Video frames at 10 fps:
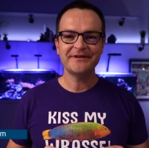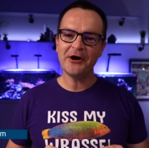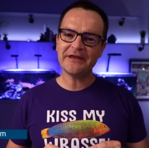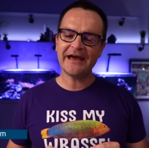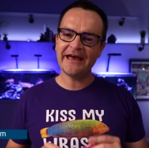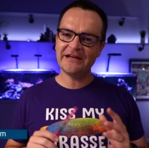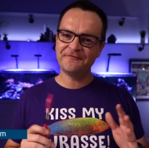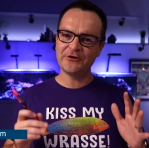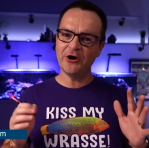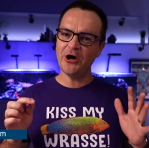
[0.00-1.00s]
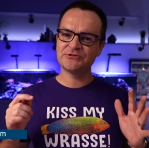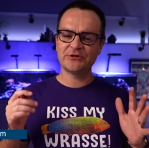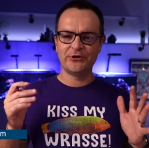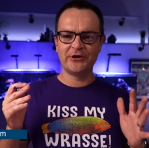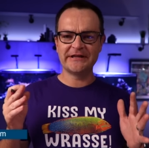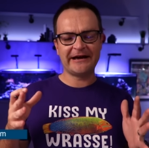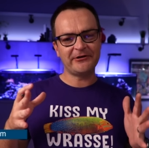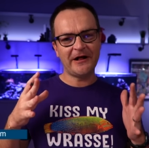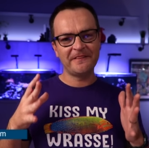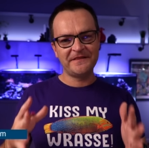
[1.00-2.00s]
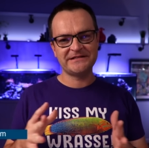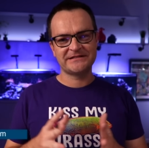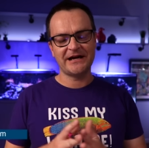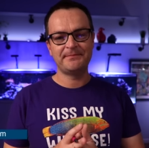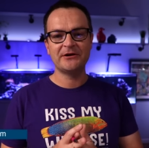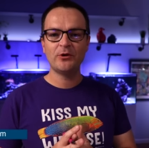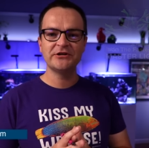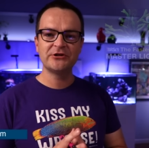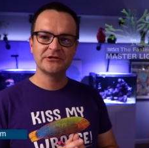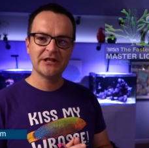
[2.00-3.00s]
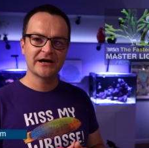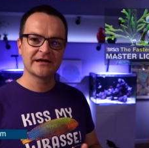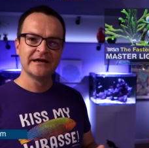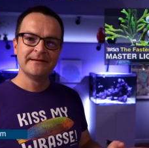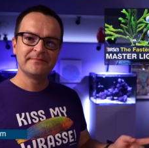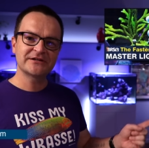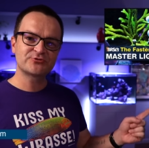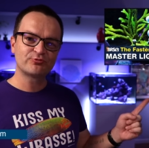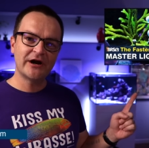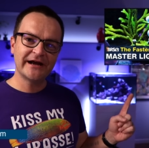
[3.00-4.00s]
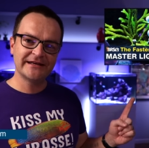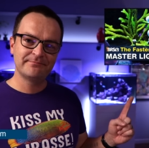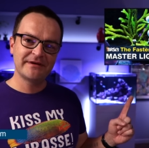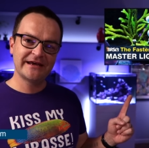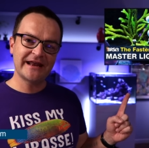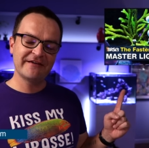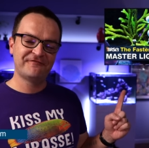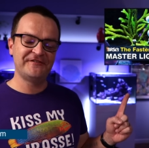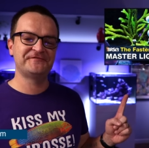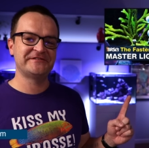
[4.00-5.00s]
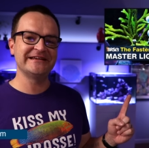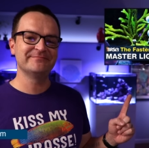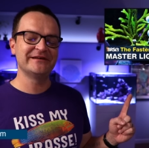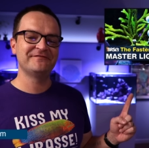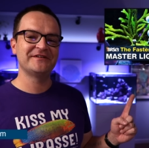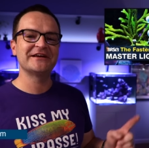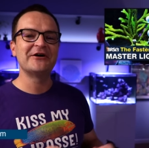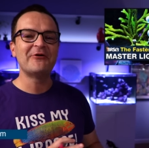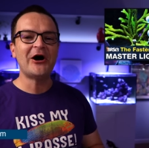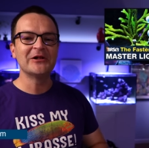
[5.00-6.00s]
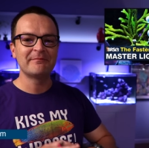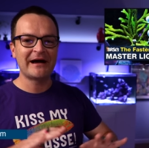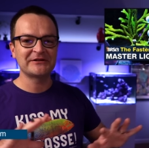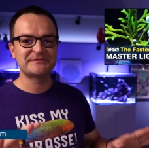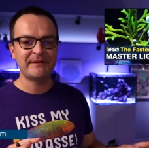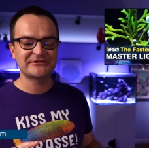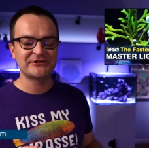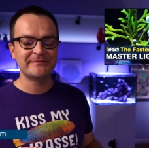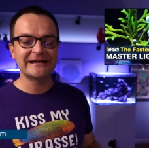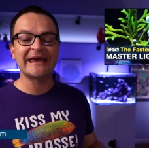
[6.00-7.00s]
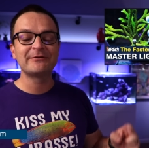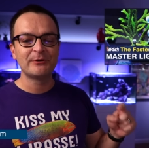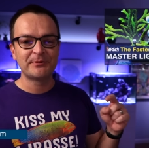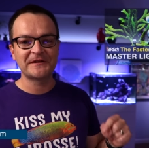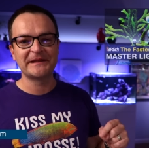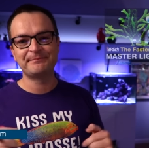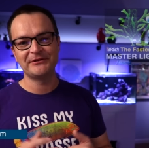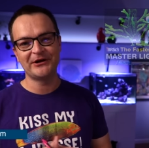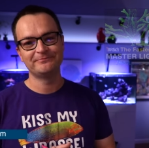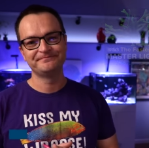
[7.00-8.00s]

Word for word: Oh yeah, and if you're also nerding out on this topic, well, you're in luck because Ryan made a 15-minute video all about spectrum. Again, we'll put the link below.